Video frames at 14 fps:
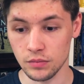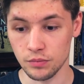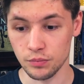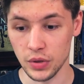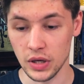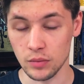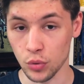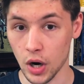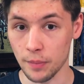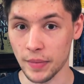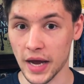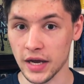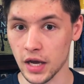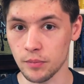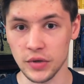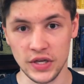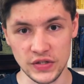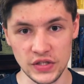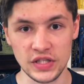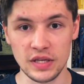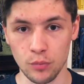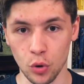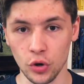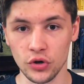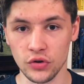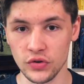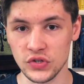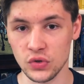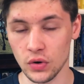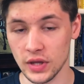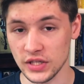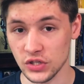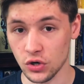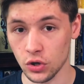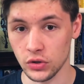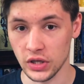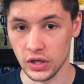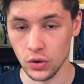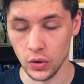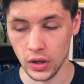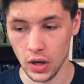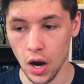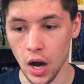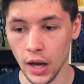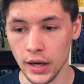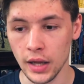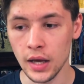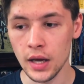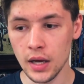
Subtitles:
being brought back up because it's important to the story that's currently going on,